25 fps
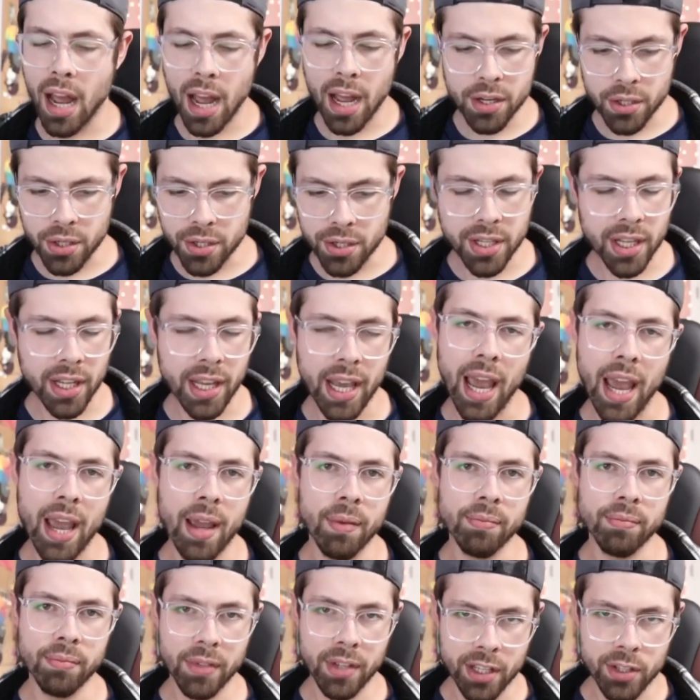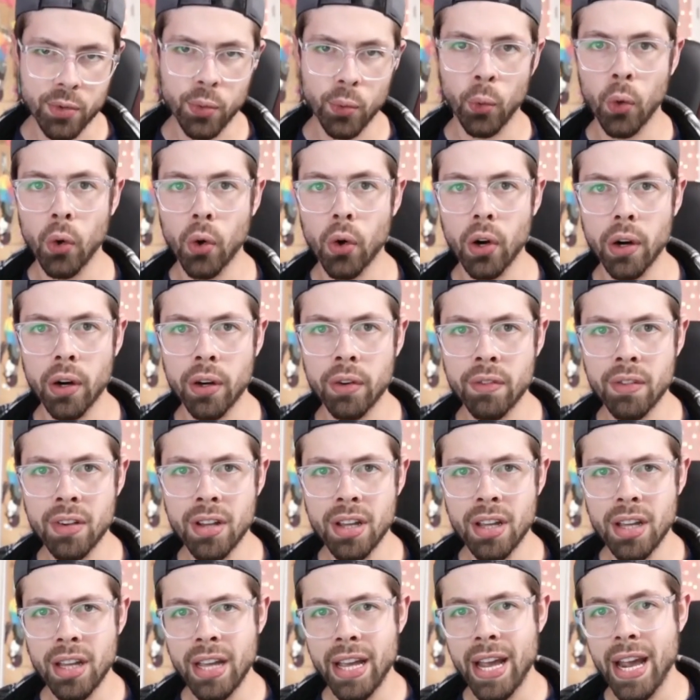not just a game, it's war.
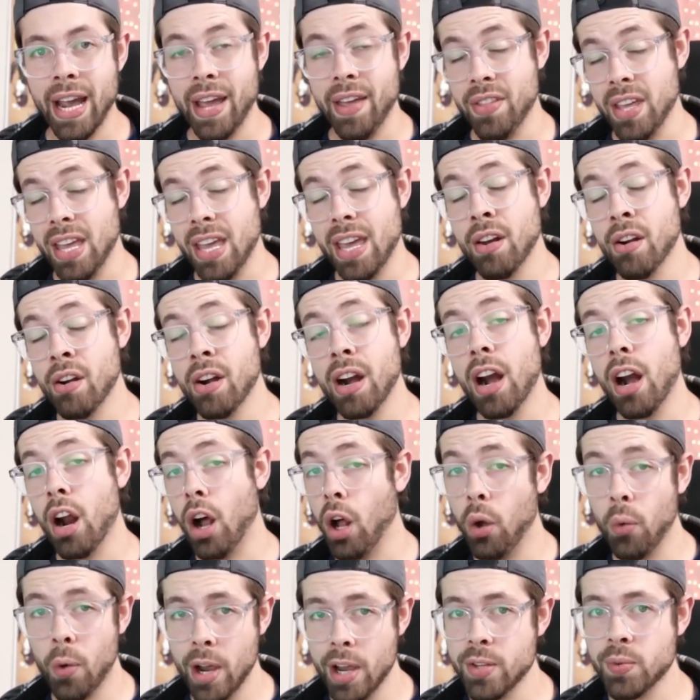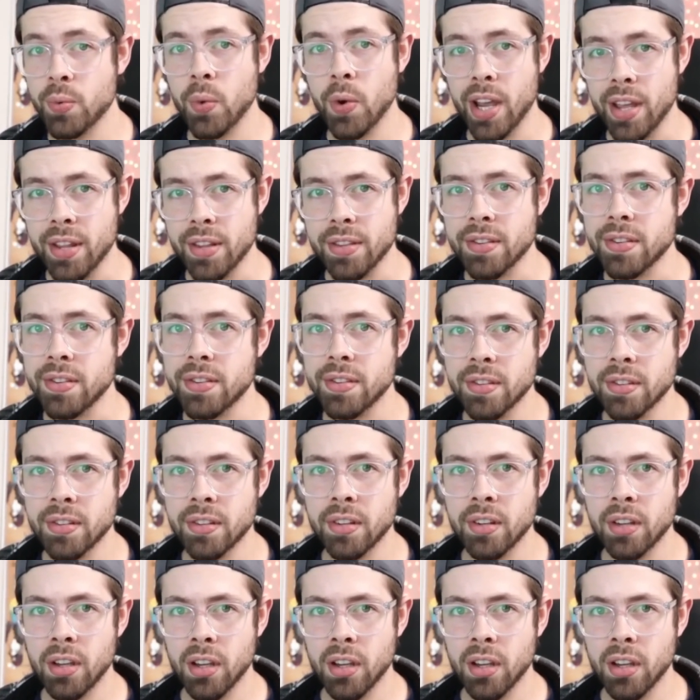And the internet always wins,